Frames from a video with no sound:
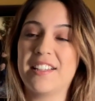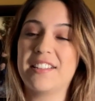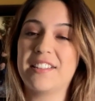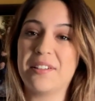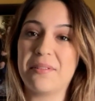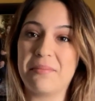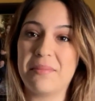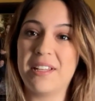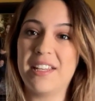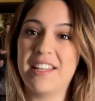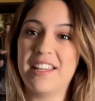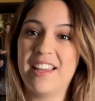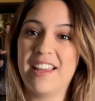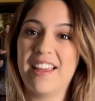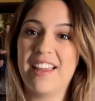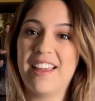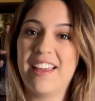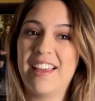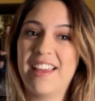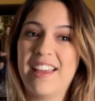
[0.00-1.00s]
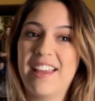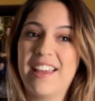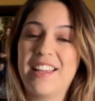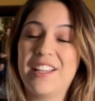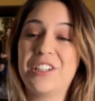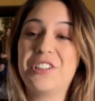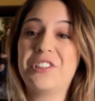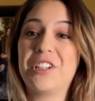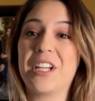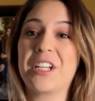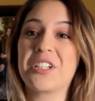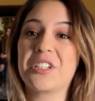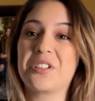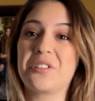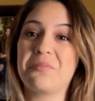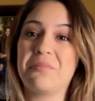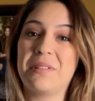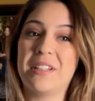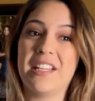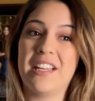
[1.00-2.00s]
to me, he
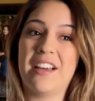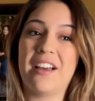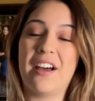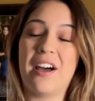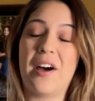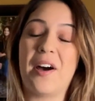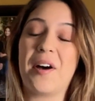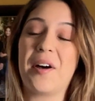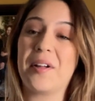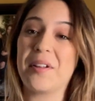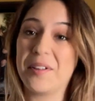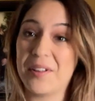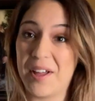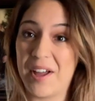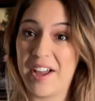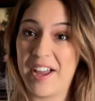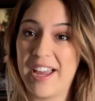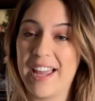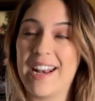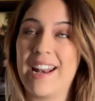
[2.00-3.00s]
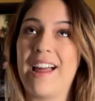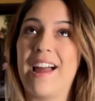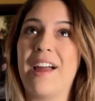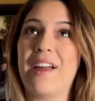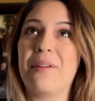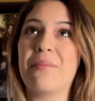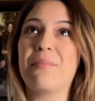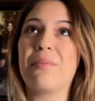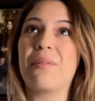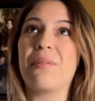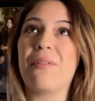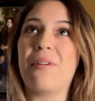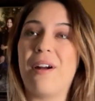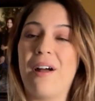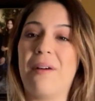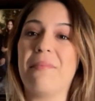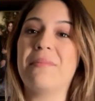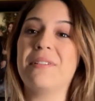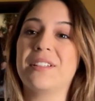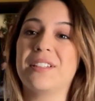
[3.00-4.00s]
changed me a lot, and I
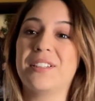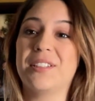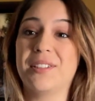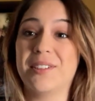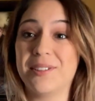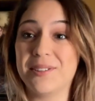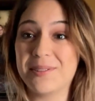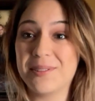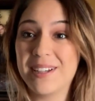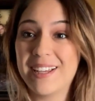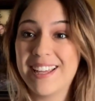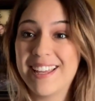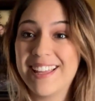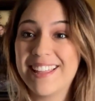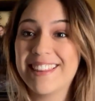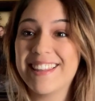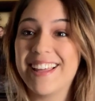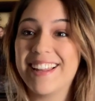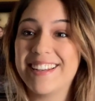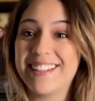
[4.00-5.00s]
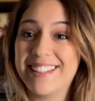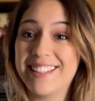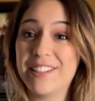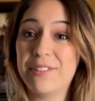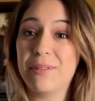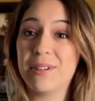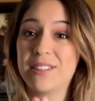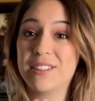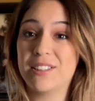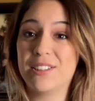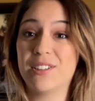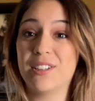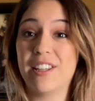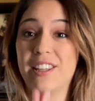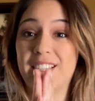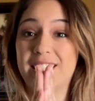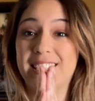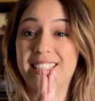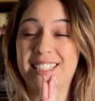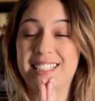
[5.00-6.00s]
promise you that he wants
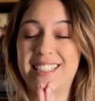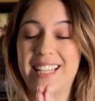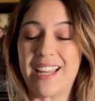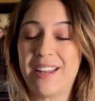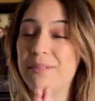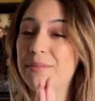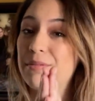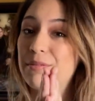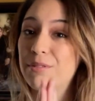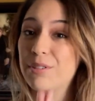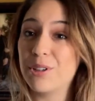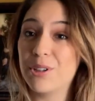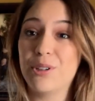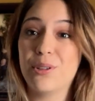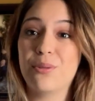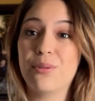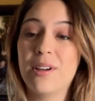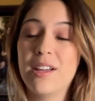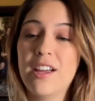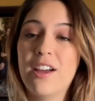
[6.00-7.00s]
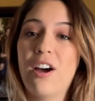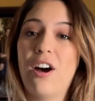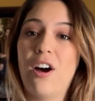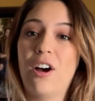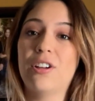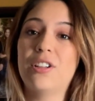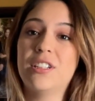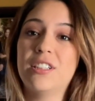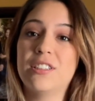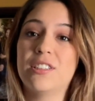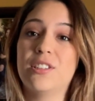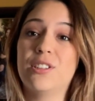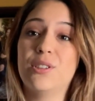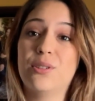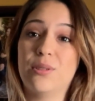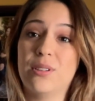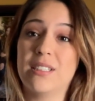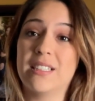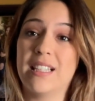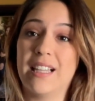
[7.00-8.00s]
the same for you. All you need to
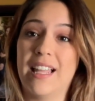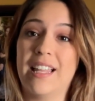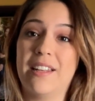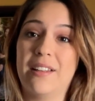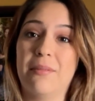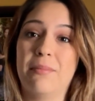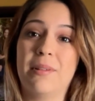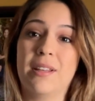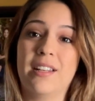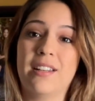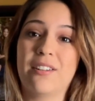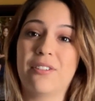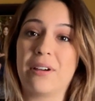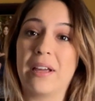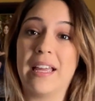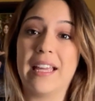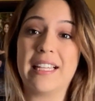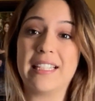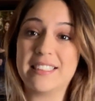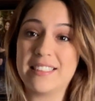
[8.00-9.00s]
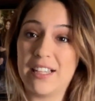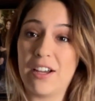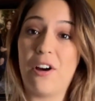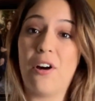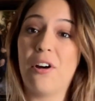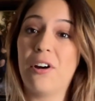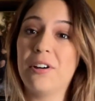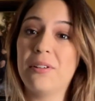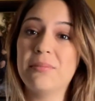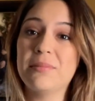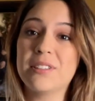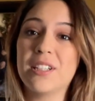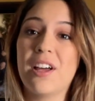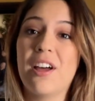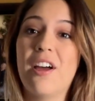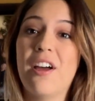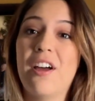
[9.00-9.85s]
do is let him in, okay? His arms